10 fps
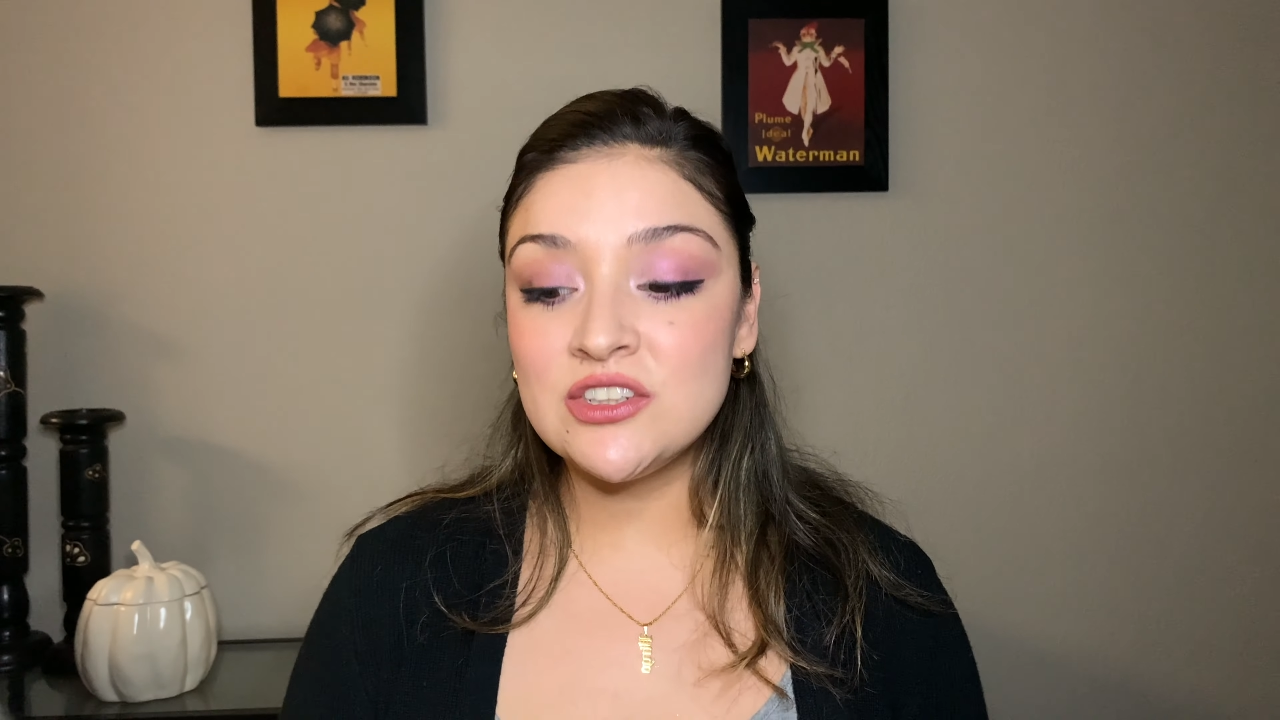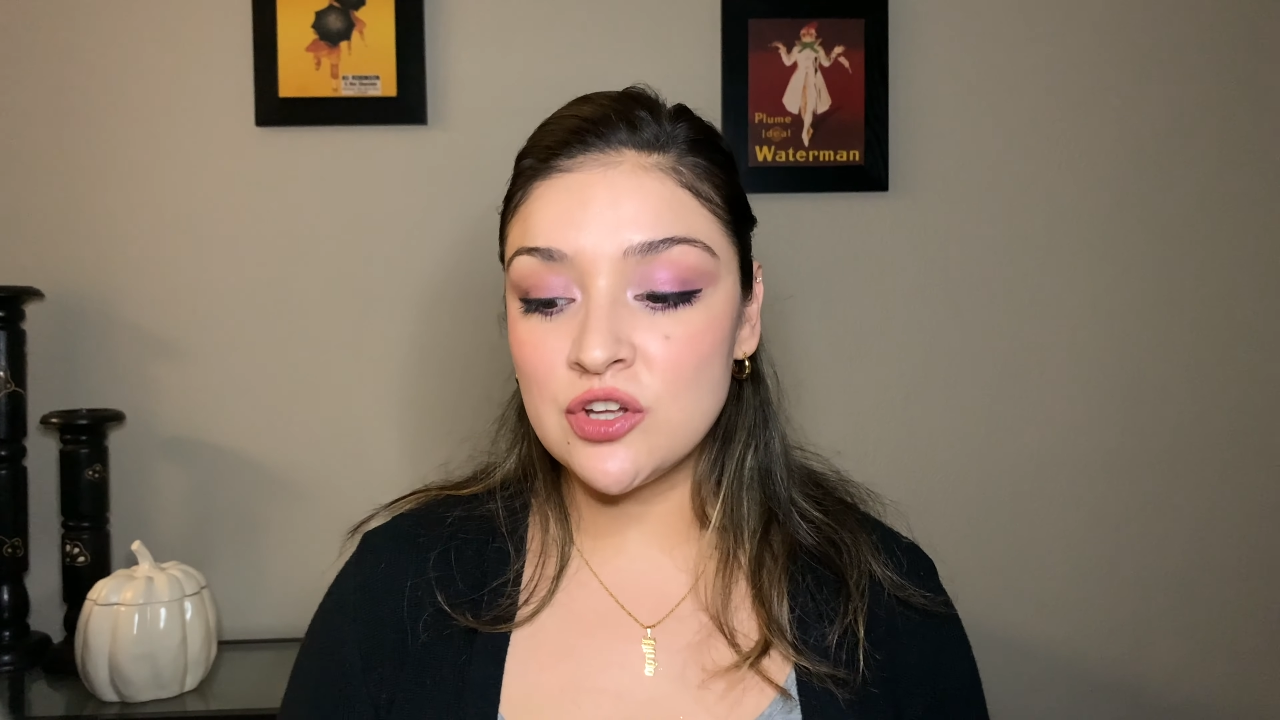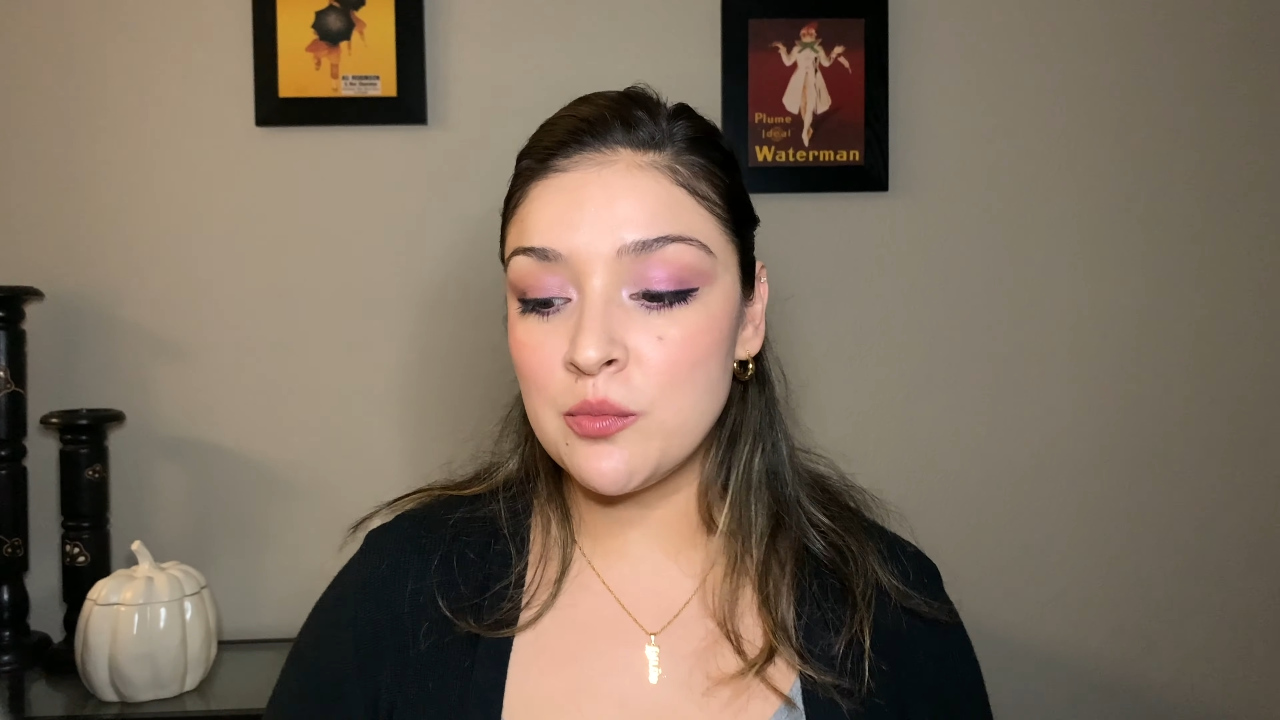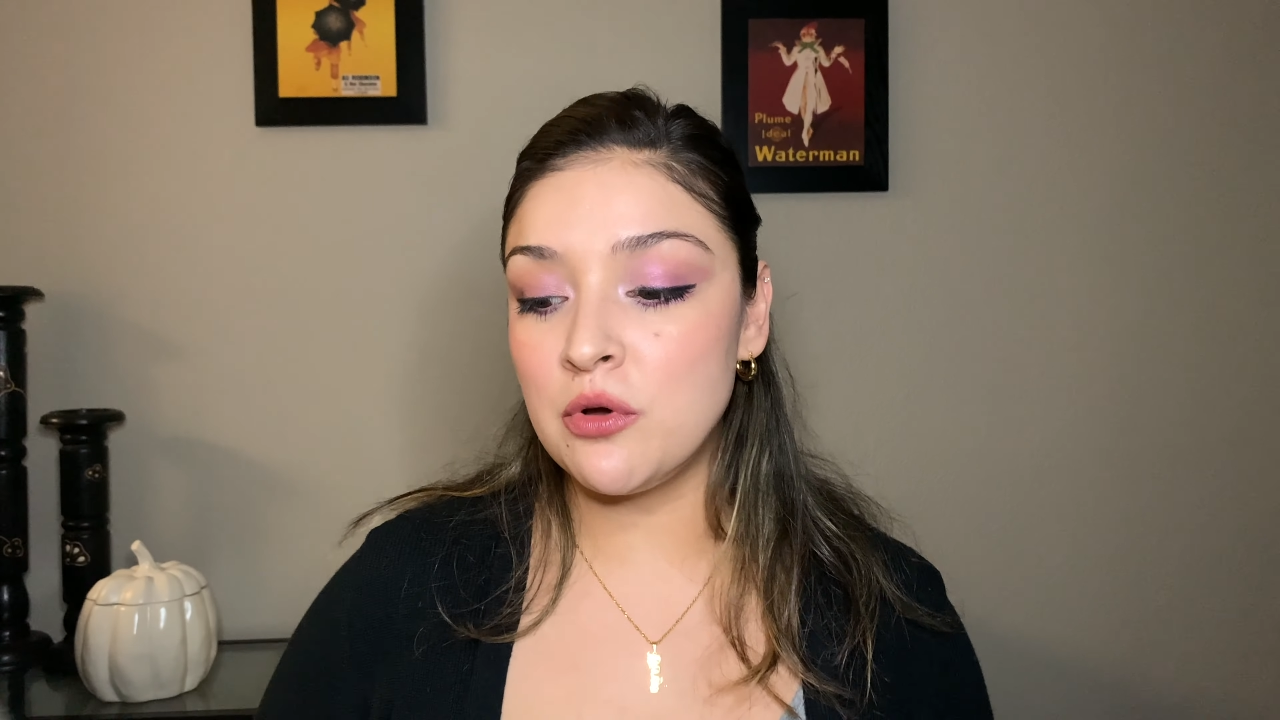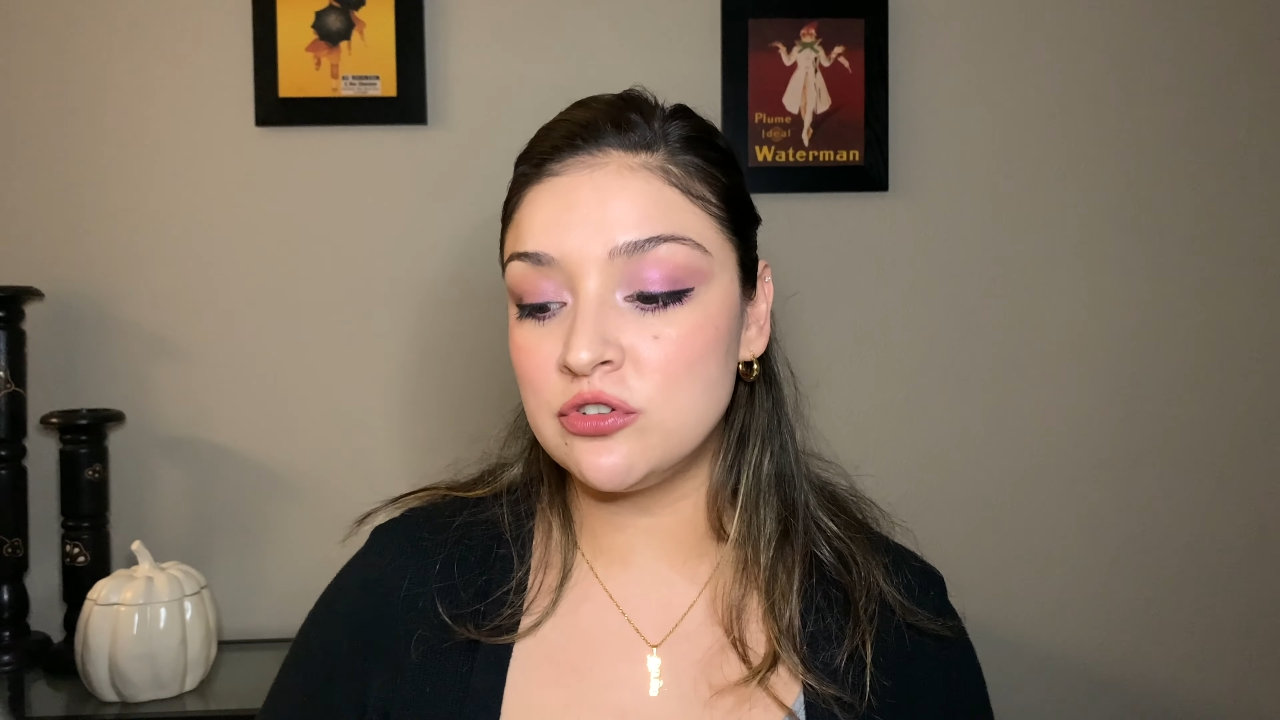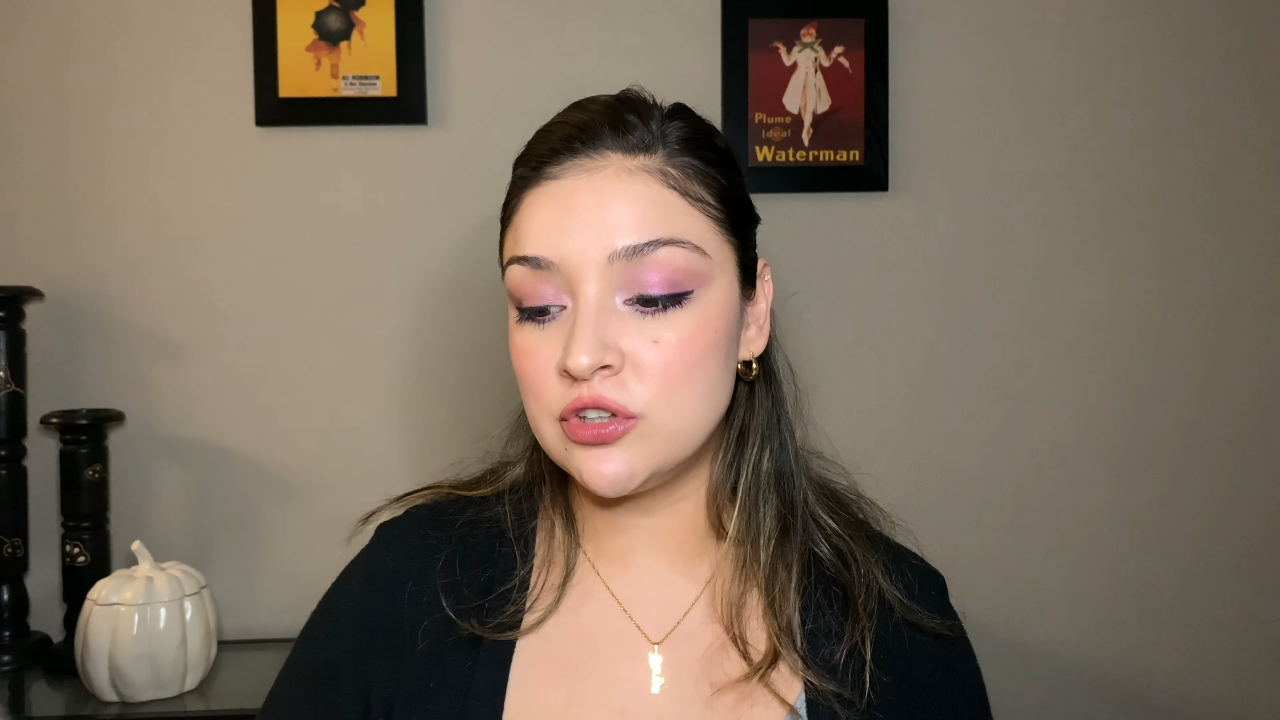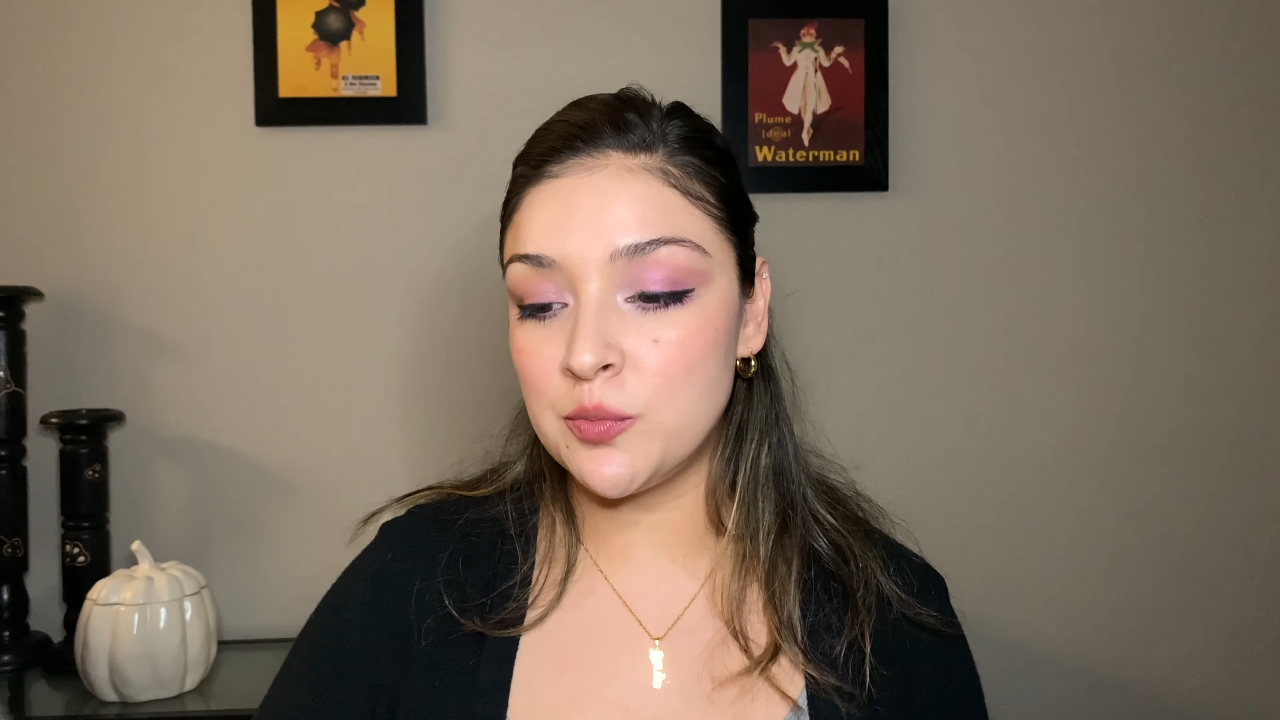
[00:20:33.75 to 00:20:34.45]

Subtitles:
took most of the